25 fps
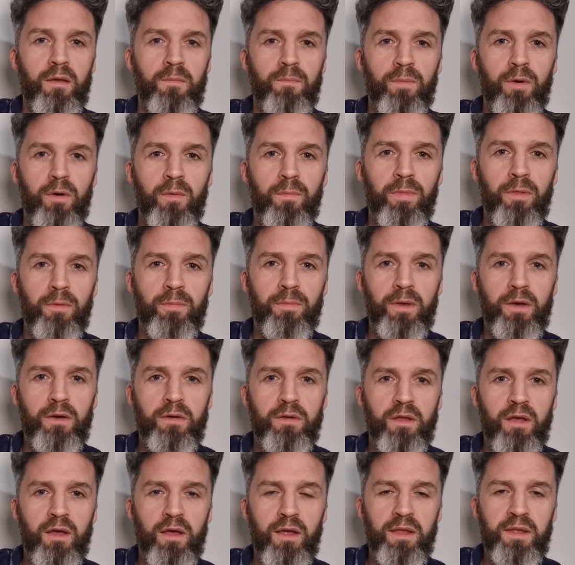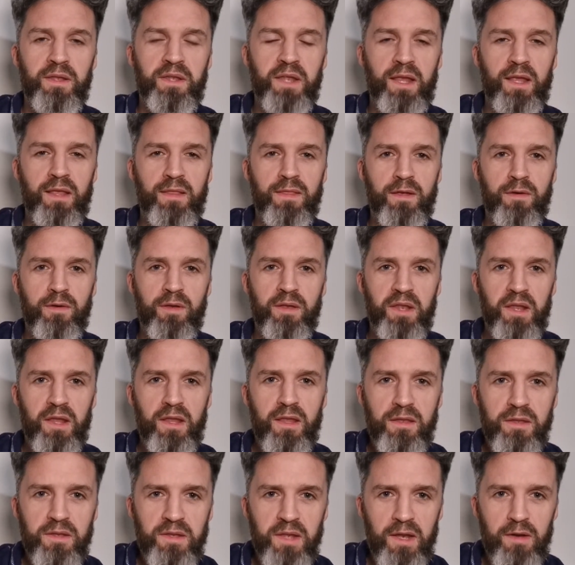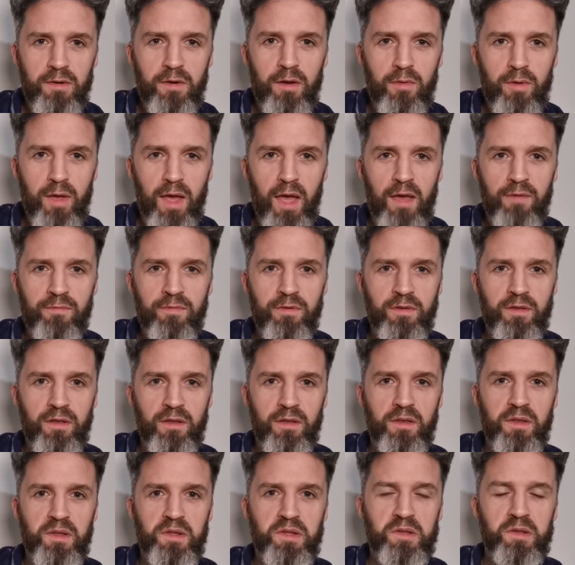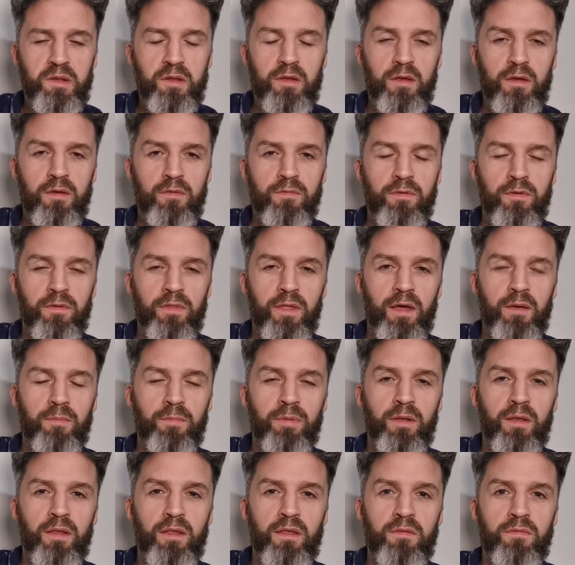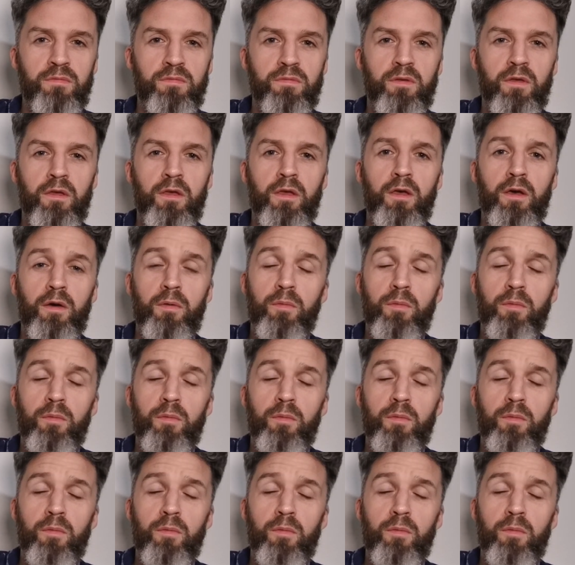And Bob the Builder is saying there is zero evidence for that belief.